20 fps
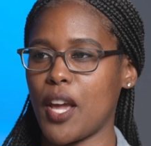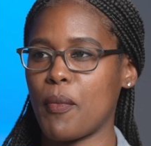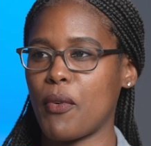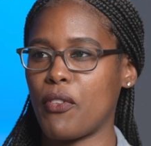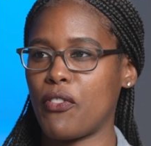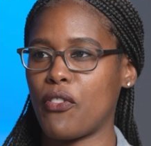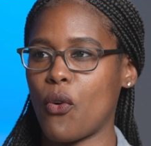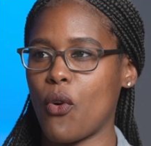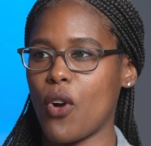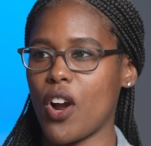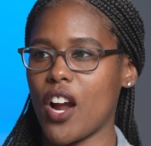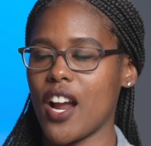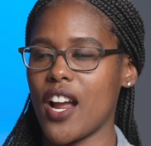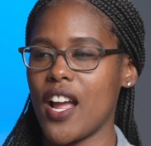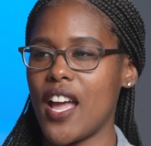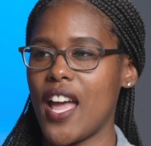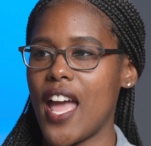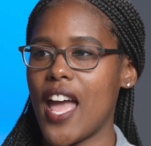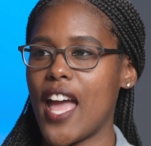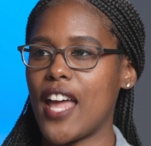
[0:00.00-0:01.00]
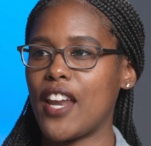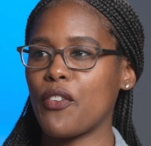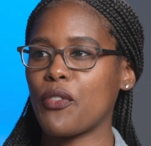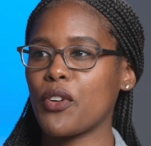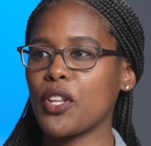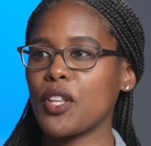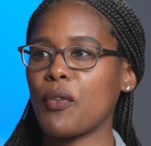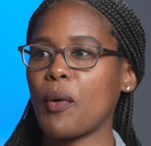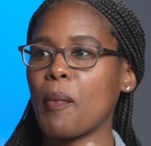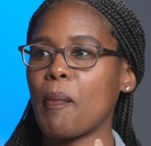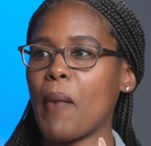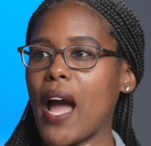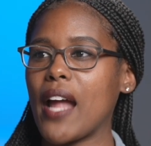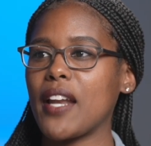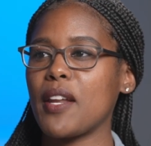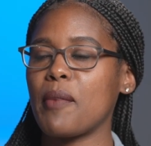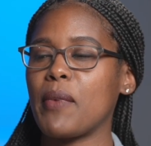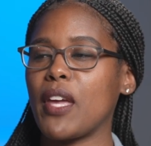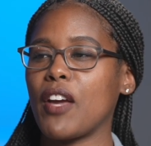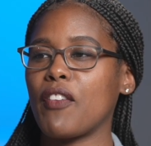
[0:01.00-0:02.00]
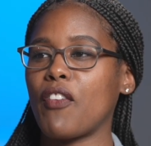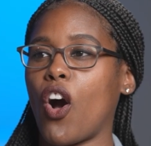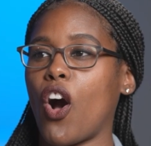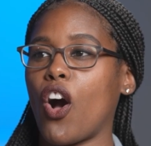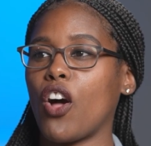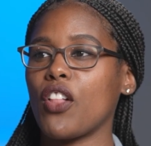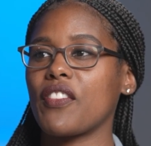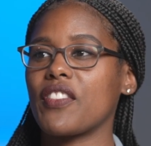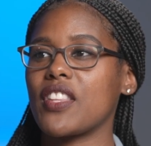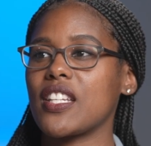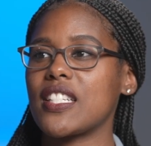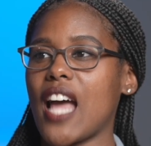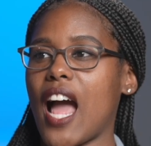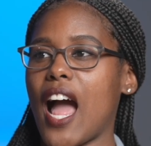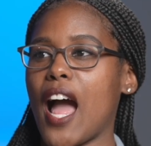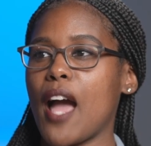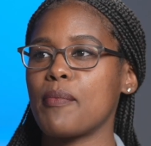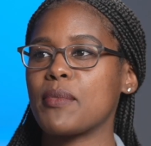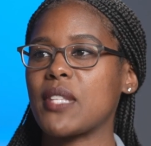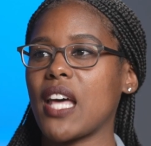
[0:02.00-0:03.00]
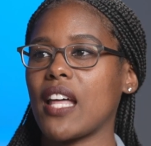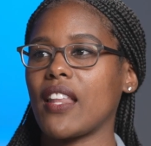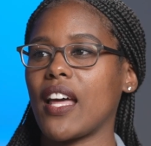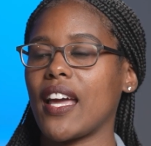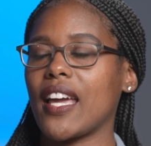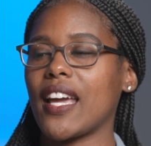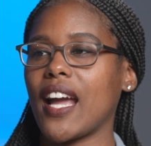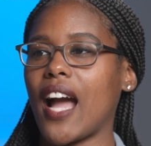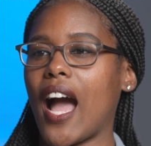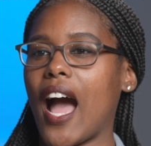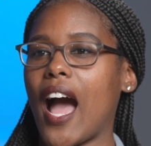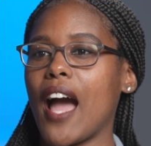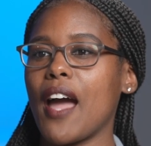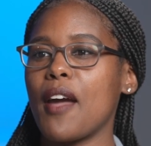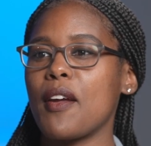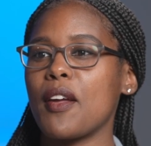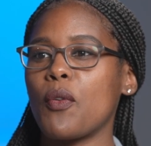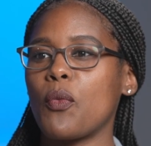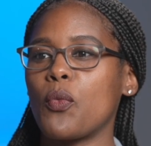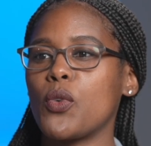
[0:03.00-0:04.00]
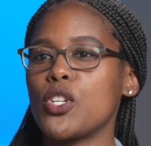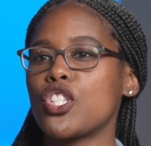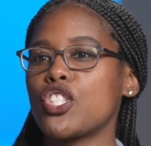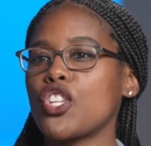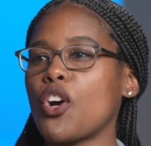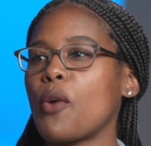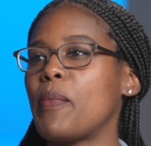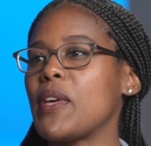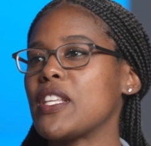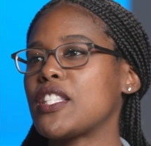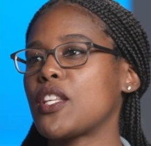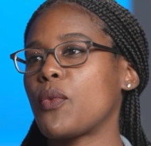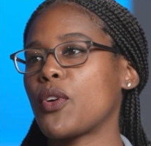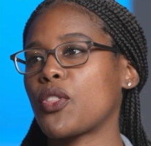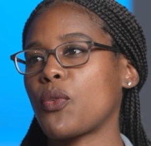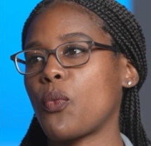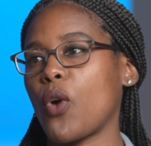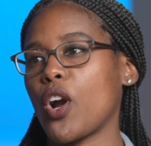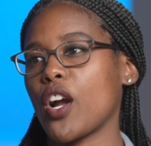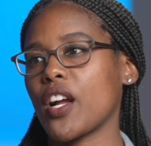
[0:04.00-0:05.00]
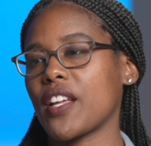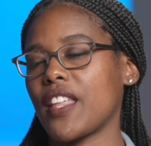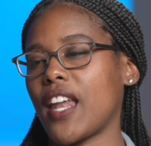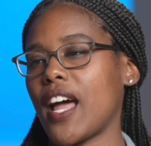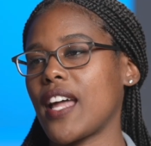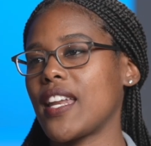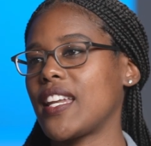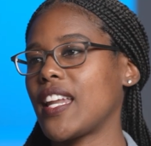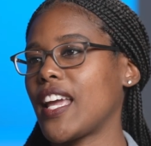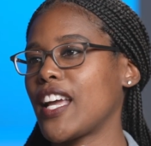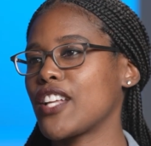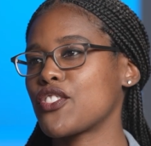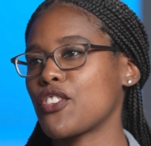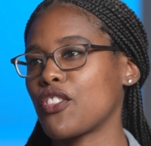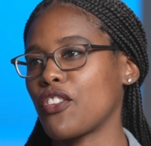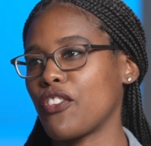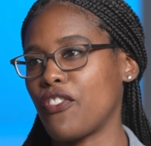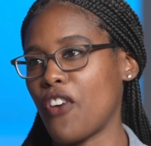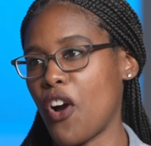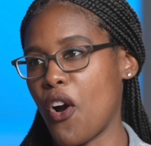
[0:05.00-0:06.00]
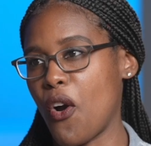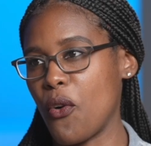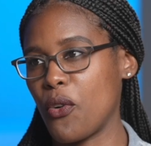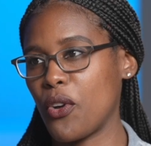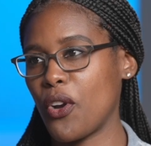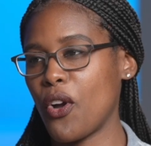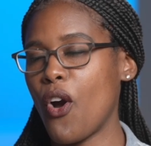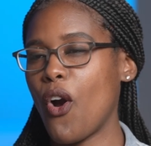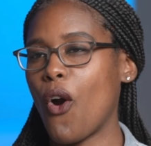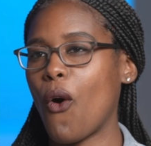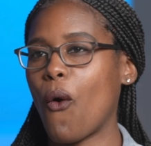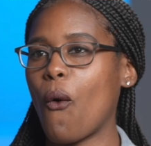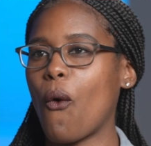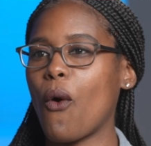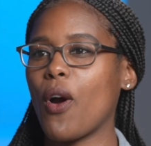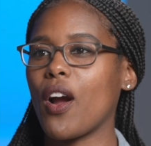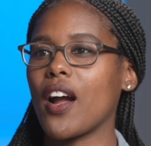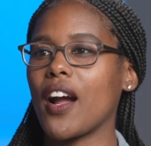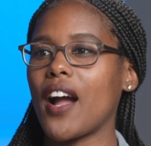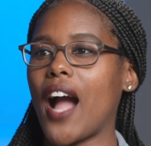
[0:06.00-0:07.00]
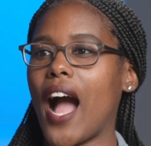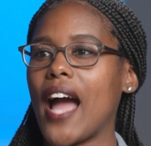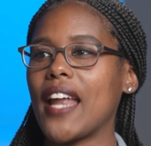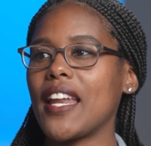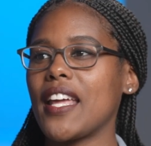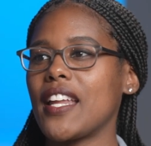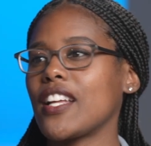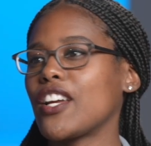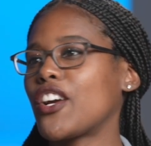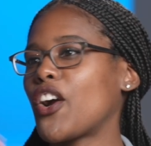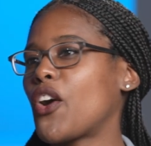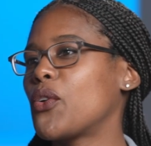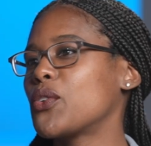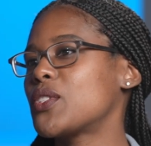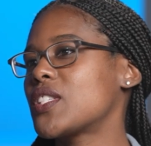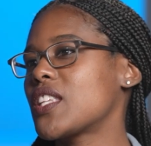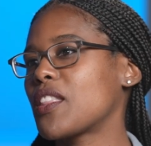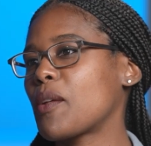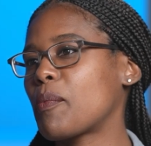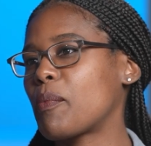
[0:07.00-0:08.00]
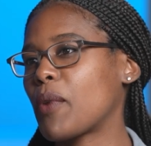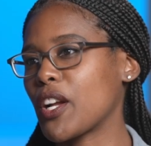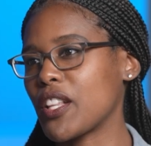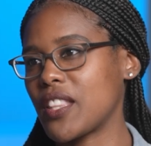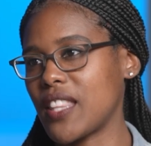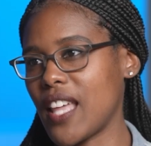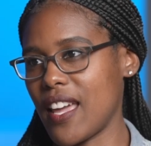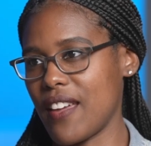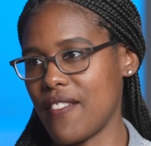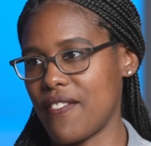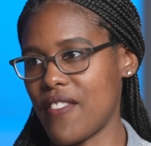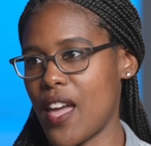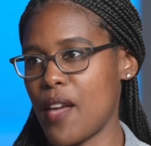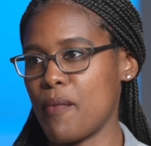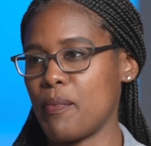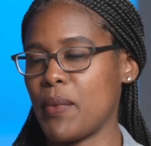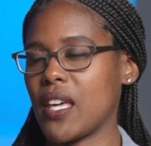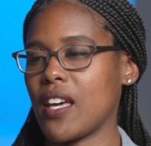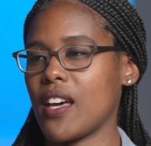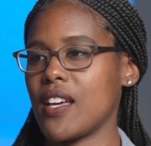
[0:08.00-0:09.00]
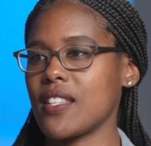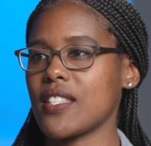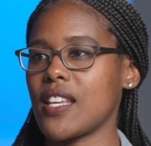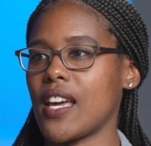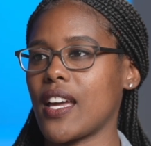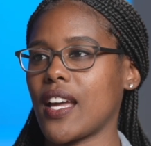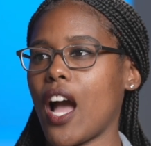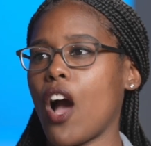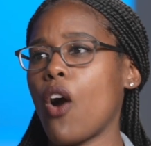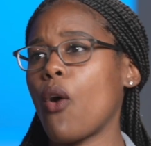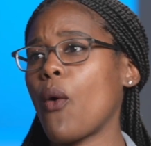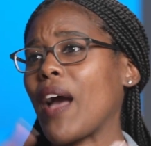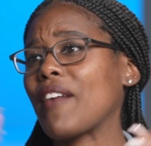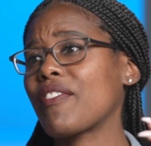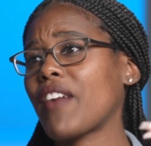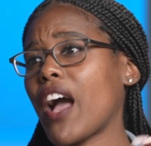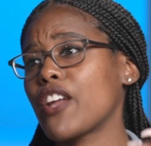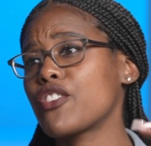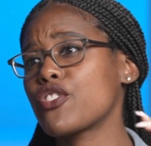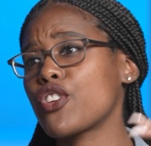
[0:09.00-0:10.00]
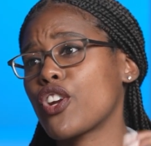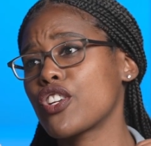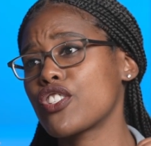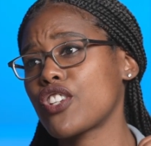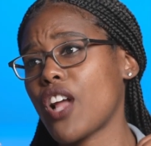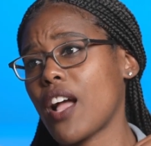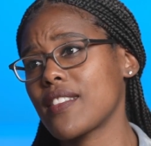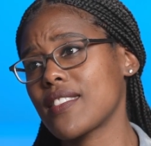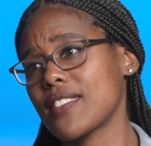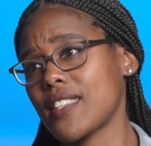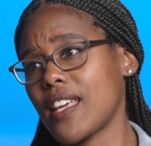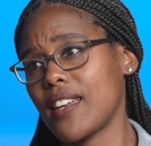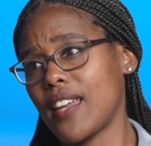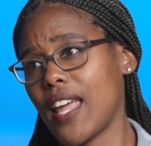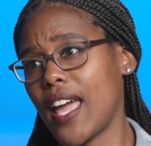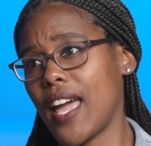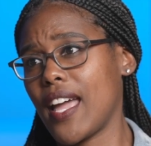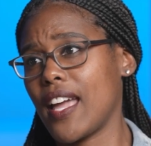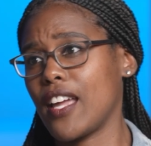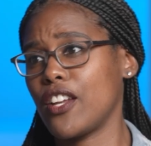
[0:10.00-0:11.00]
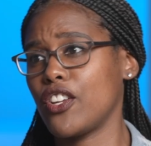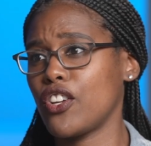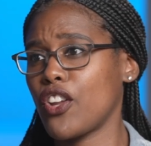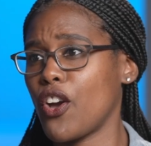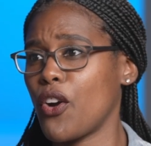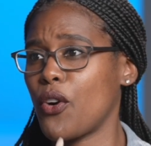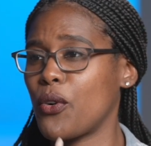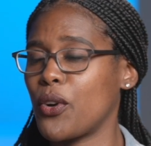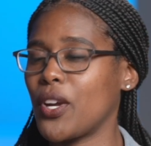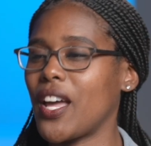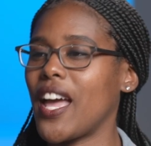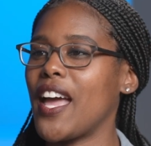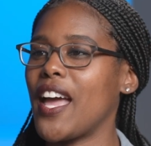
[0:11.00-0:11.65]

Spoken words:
before, and it really reminded me of all of the times that like I was so busy with work that I didn't answer the phone, or I didn't go to the birthday event because like, oh, I've got church on Sunday, and you know,